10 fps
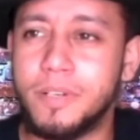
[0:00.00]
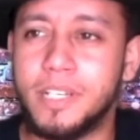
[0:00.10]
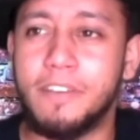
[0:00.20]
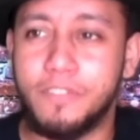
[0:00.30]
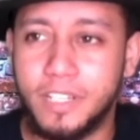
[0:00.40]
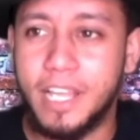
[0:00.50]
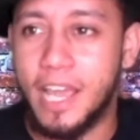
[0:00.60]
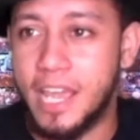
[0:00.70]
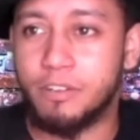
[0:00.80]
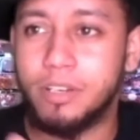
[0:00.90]
I feel like I
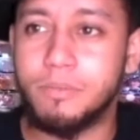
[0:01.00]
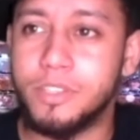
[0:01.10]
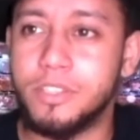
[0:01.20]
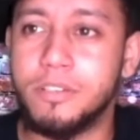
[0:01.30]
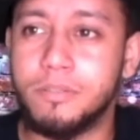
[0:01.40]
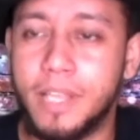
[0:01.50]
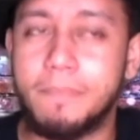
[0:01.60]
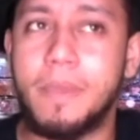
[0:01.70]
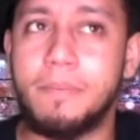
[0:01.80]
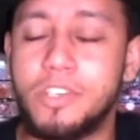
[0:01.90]
agree with you. Like
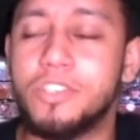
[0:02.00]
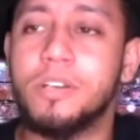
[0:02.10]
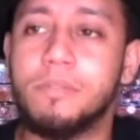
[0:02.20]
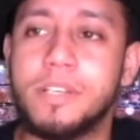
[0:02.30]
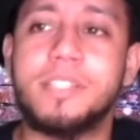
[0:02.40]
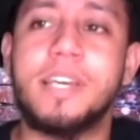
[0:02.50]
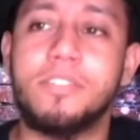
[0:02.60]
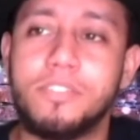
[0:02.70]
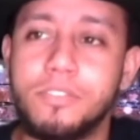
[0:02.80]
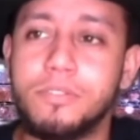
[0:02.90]
maybe he should have reached out
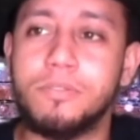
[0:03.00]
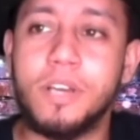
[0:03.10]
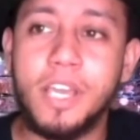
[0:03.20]
to,